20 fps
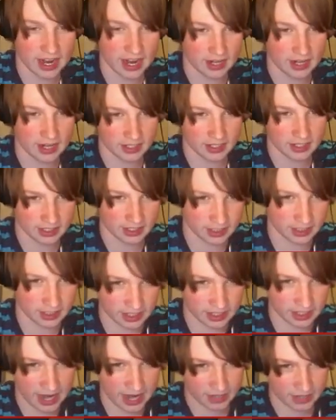Dad,
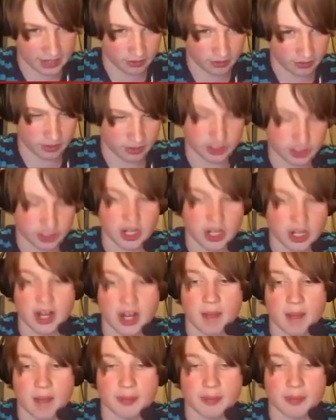this is natural!
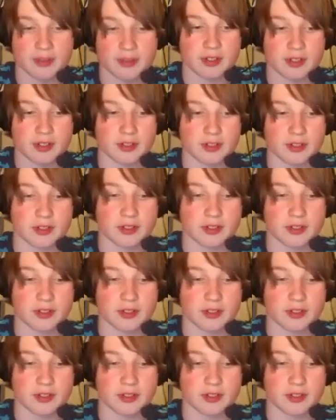Shut up!